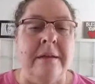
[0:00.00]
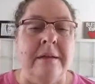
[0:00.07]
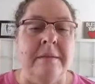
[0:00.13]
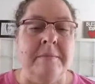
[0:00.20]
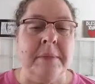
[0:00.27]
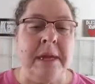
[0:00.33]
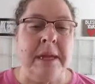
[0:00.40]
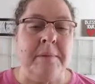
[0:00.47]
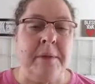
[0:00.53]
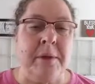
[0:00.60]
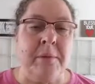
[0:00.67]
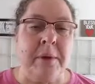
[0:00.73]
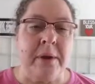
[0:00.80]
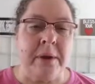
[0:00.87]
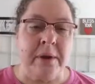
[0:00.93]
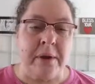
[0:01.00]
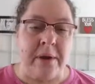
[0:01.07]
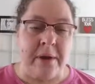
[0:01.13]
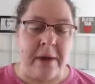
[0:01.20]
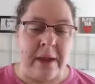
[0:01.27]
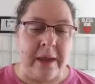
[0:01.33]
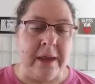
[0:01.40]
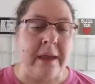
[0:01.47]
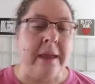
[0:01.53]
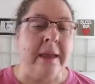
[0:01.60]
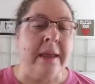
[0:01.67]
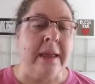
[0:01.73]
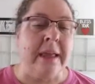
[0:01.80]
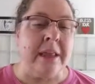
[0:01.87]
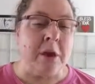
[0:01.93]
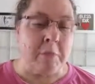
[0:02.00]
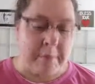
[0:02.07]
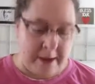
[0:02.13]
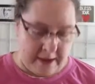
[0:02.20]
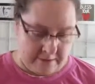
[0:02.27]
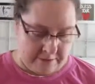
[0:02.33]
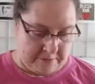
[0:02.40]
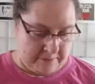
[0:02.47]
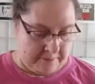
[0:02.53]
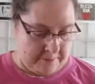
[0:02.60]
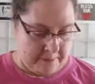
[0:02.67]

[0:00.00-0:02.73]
make me wonder. Hello, Beth.